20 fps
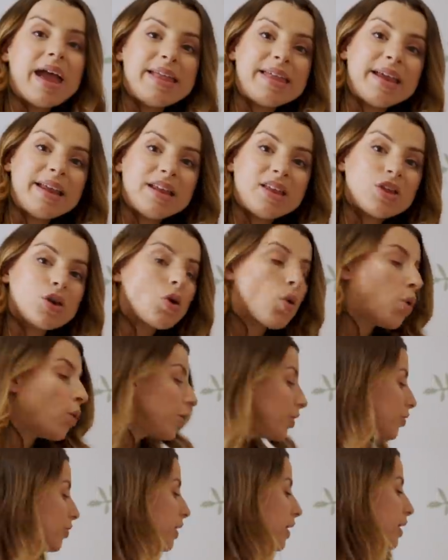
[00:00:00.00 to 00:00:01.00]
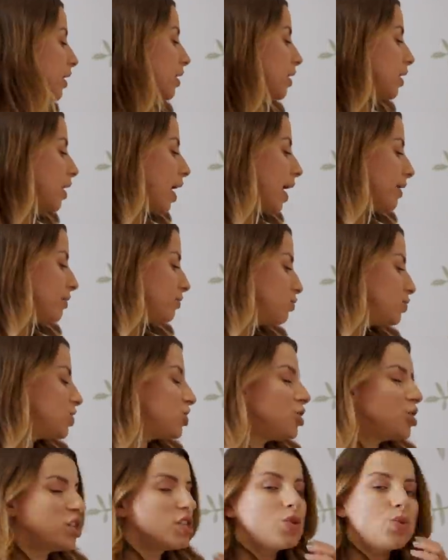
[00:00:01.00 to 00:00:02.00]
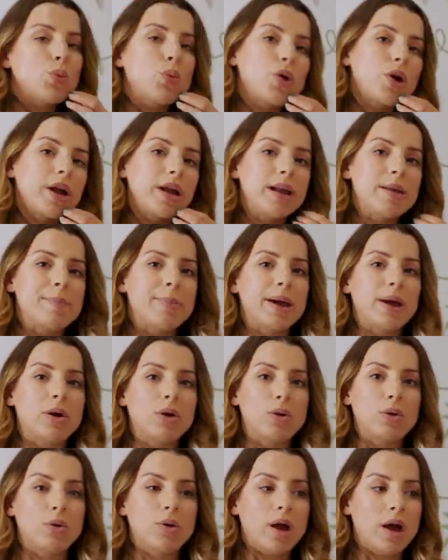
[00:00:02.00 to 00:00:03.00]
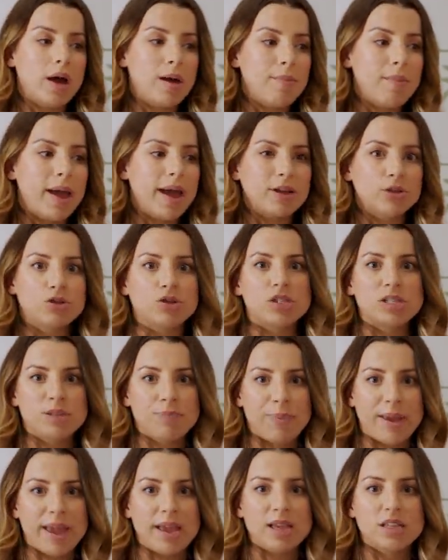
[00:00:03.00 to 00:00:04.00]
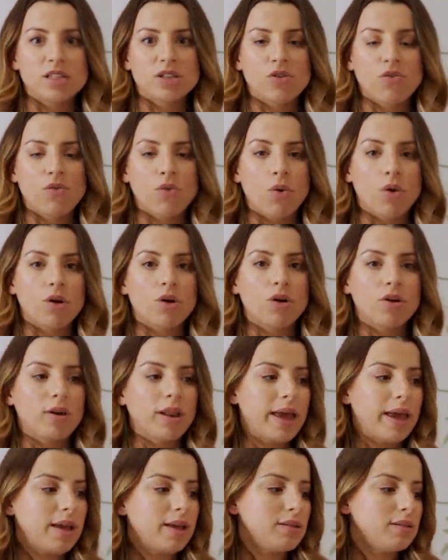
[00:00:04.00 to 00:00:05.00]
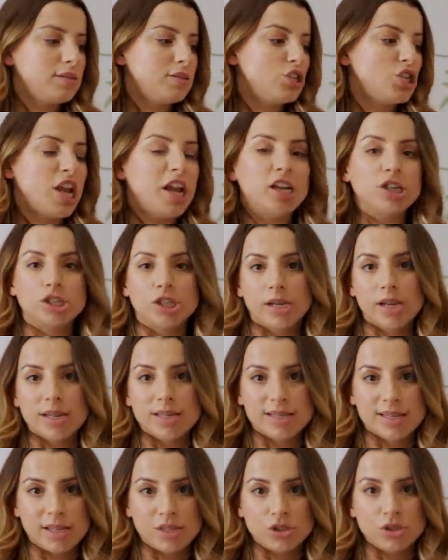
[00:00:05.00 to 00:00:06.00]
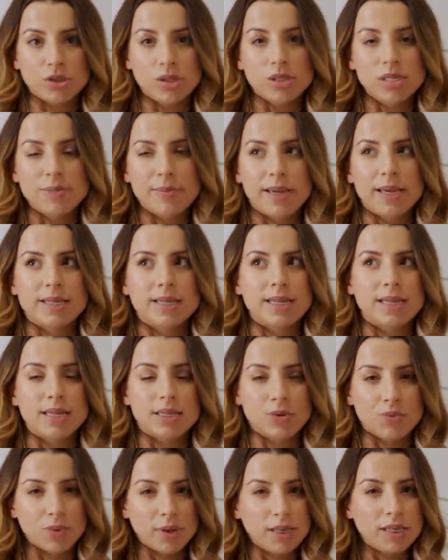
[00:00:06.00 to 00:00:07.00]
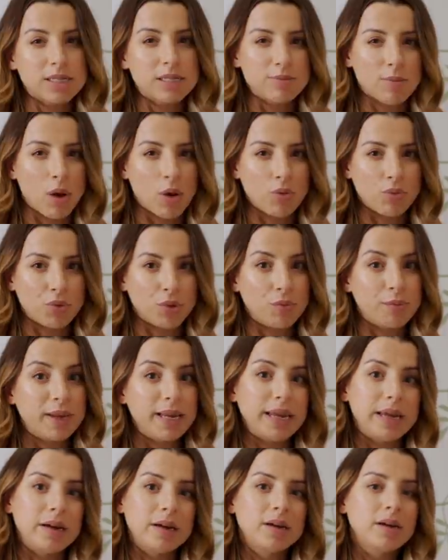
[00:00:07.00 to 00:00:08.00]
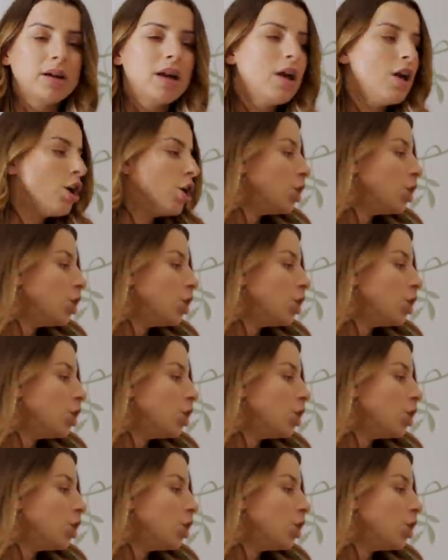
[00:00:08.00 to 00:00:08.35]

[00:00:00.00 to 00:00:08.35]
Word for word: And then in the corner here, I was just worried about um, extra space for her like changing essentials, because it is a really small room in here.